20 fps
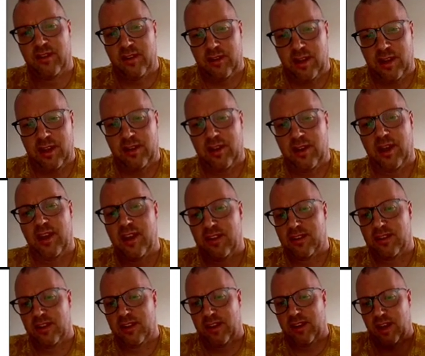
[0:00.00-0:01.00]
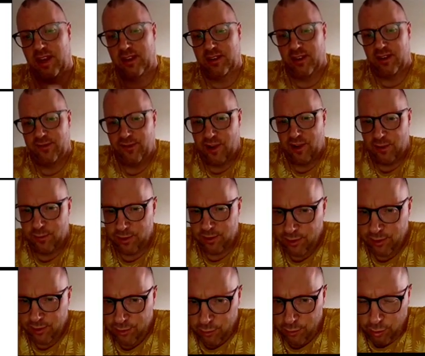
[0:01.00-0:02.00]
integrate the
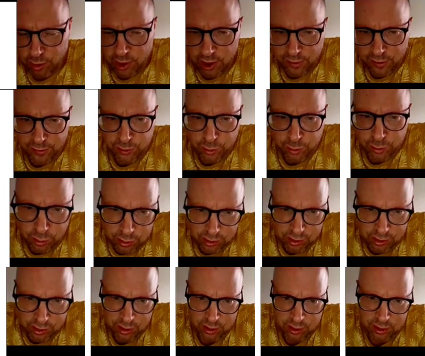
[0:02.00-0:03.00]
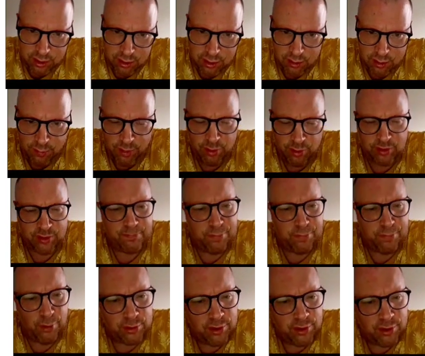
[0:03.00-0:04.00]
environment with all kind of tools. The
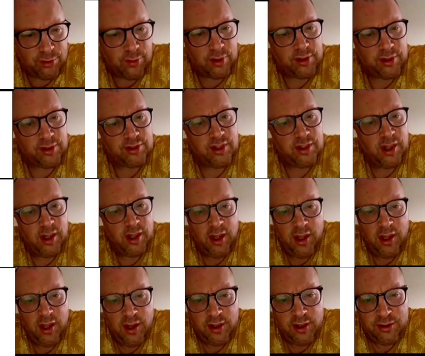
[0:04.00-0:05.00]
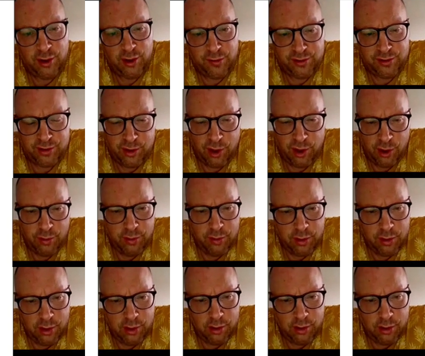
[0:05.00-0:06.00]
most important one is
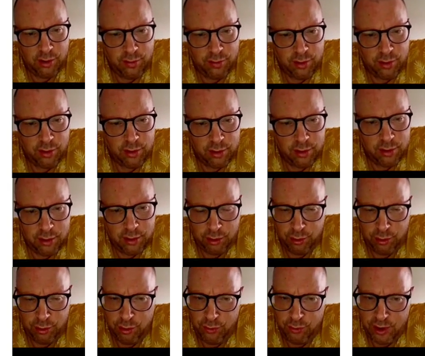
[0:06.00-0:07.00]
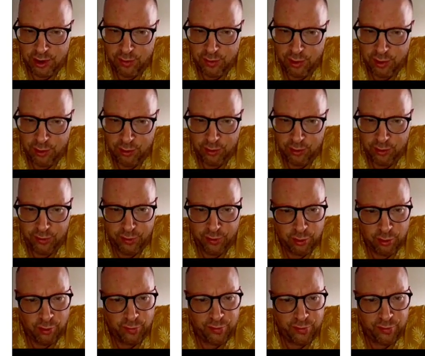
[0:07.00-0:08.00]
ServiceNow, our tool which we use
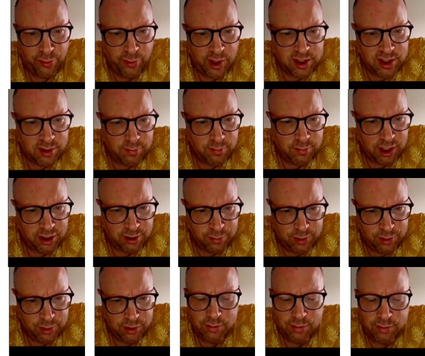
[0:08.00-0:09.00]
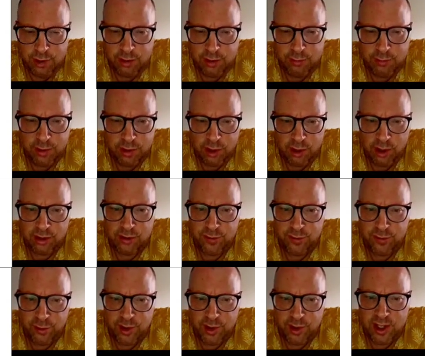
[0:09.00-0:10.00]
for configuration management, but
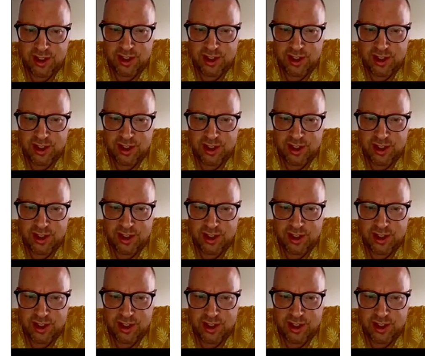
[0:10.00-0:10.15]
also